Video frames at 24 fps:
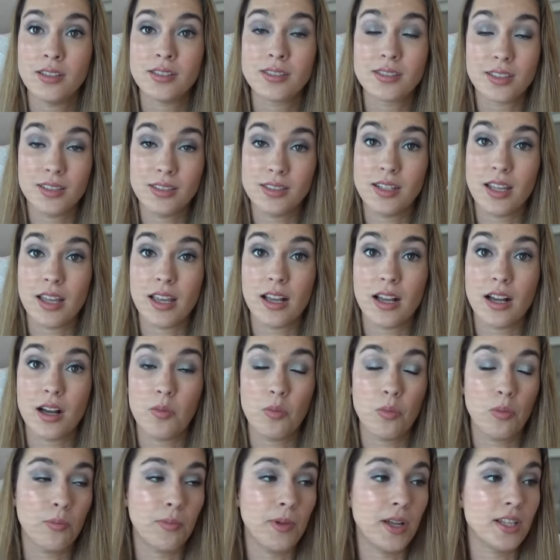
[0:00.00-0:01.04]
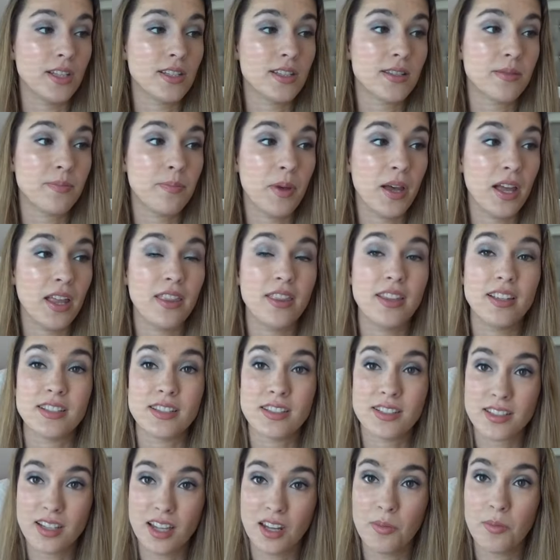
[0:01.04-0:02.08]
it's going to take a couple months, but this
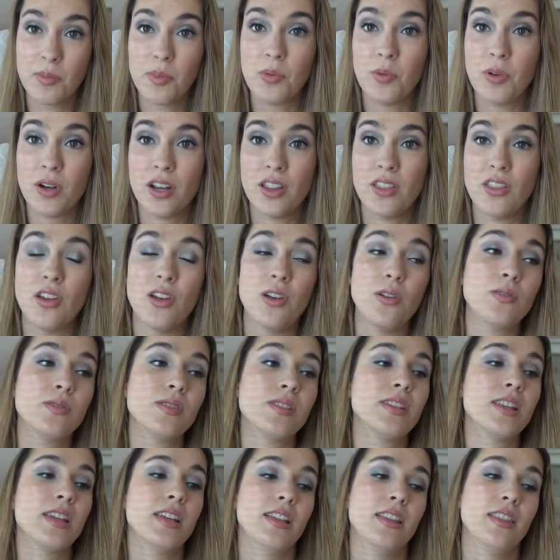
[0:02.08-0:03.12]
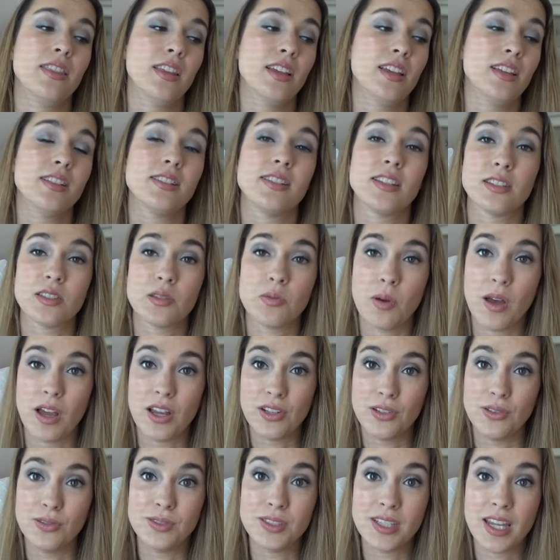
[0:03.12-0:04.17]
is going to be one of those in this. That's why
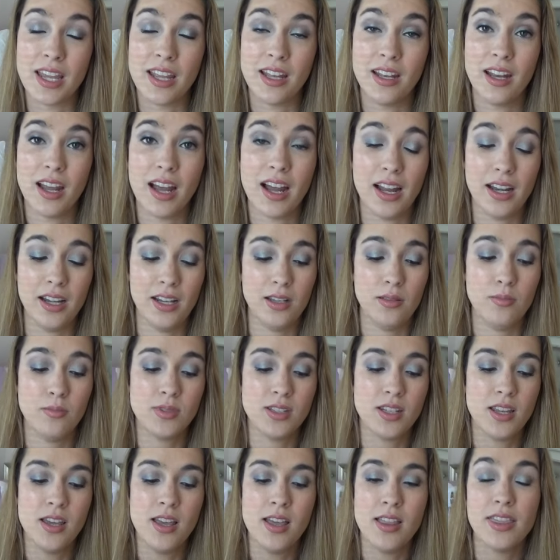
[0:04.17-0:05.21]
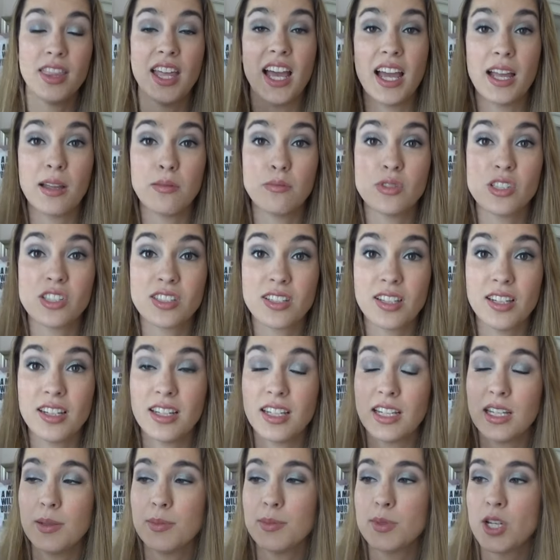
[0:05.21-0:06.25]
I do 10 items that I'm just going
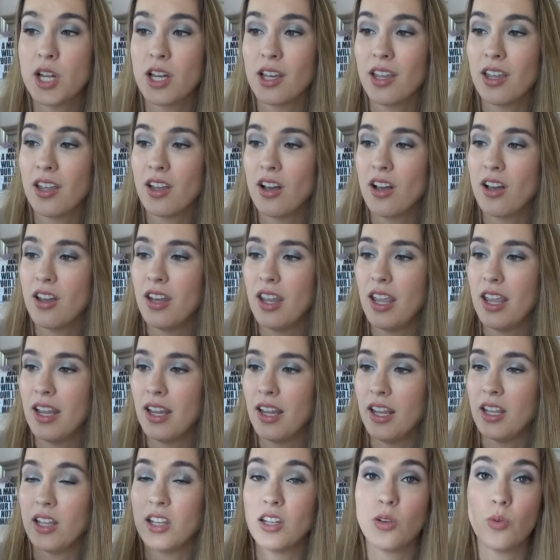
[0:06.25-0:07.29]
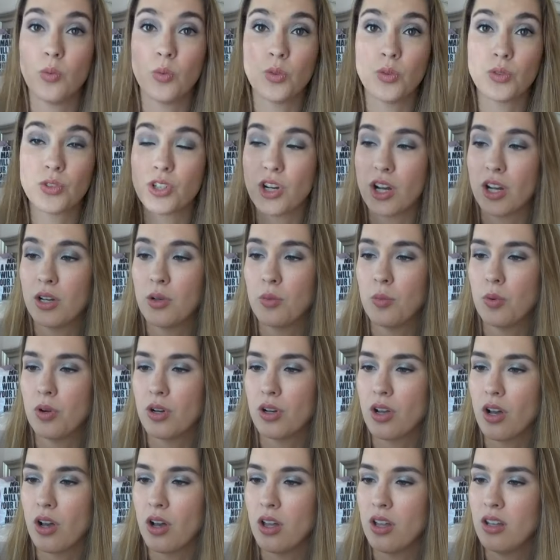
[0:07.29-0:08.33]
to keep chugging on and trying to
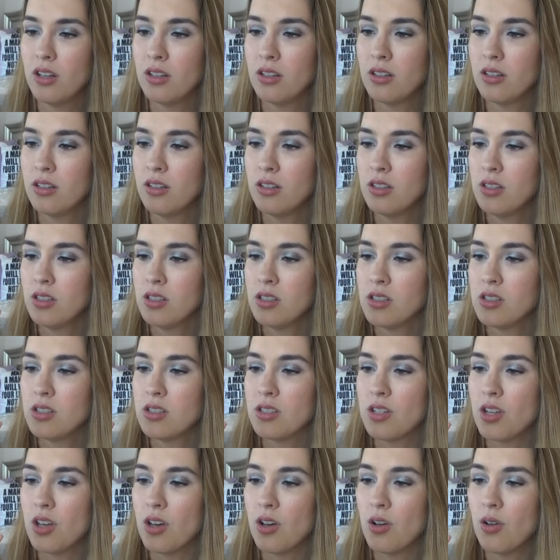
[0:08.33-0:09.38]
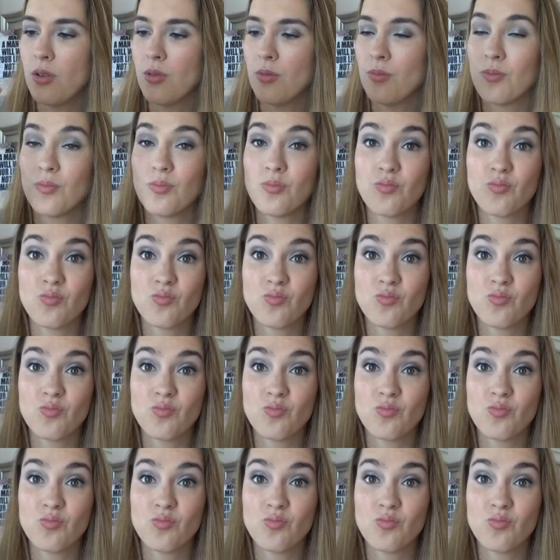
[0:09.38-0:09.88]
work on. So